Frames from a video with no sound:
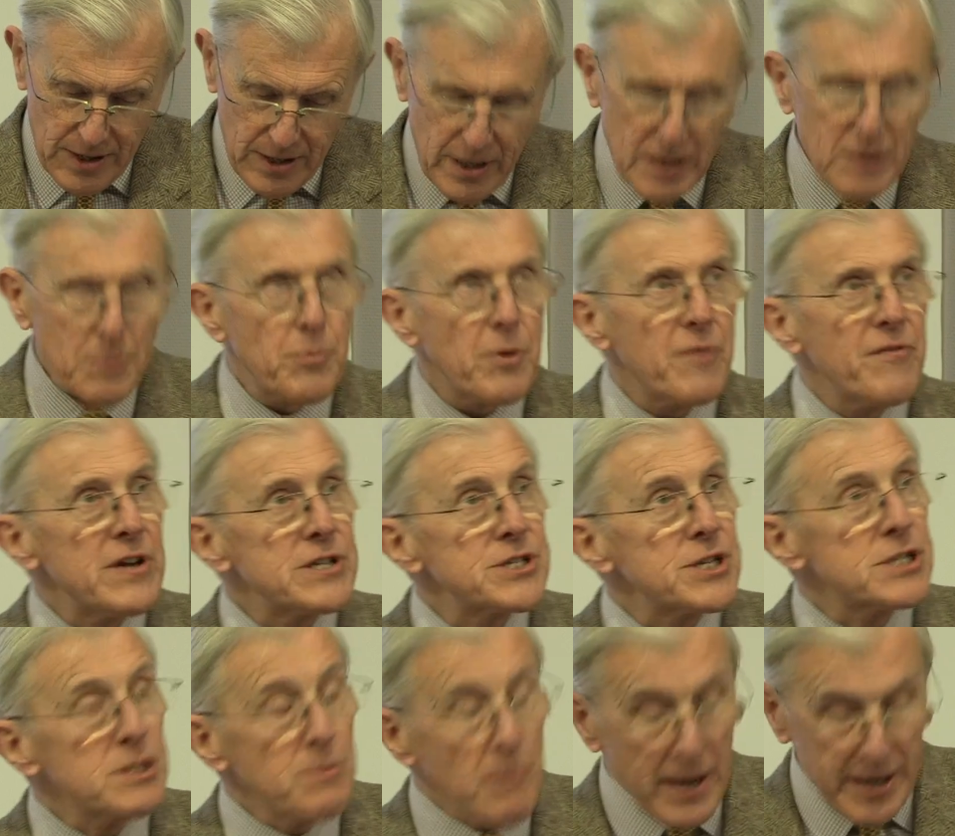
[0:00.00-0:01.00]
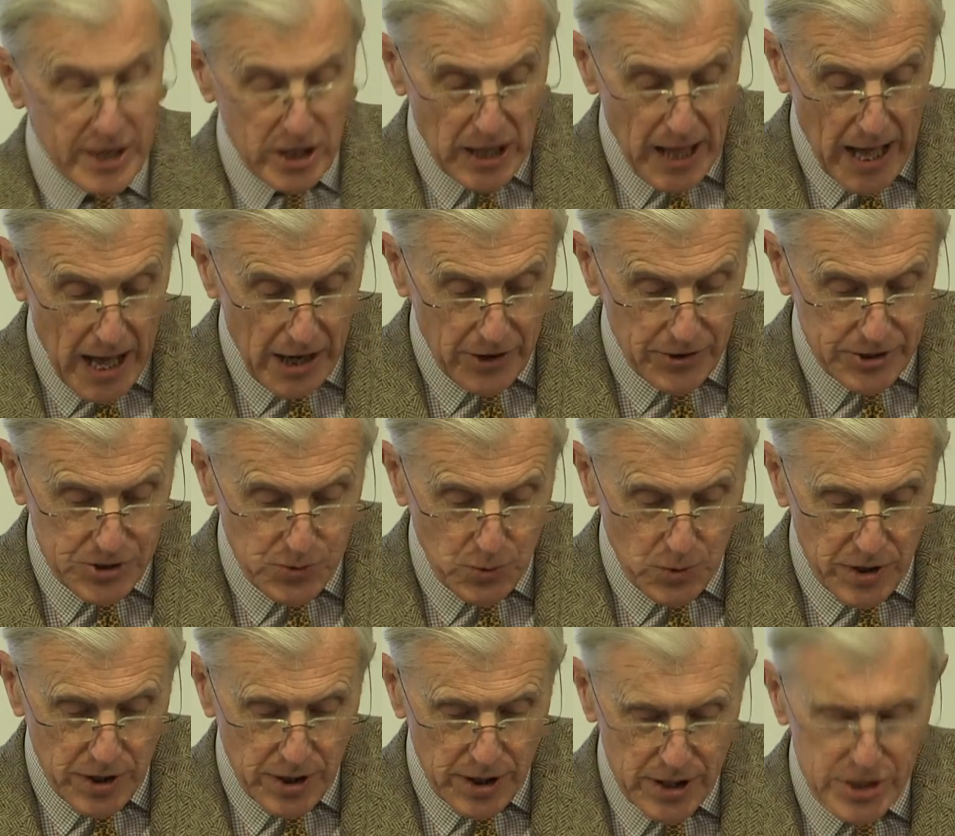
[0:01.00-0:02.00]
In Professor Sir Michael Howard's
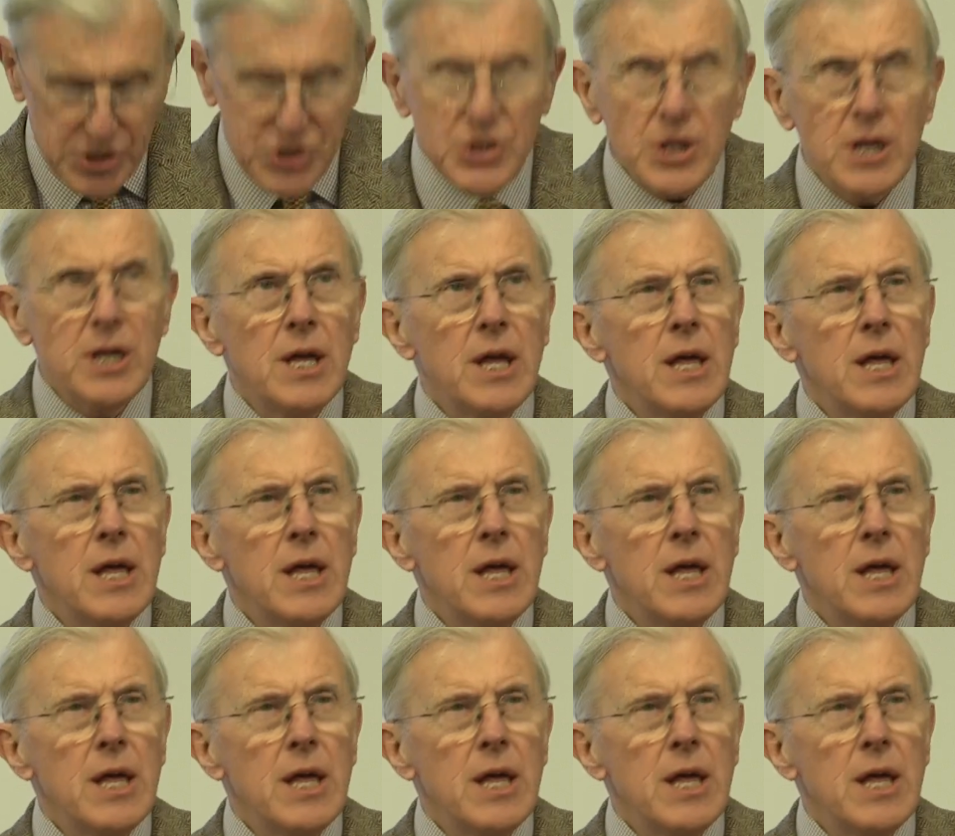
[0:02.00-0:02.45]
words,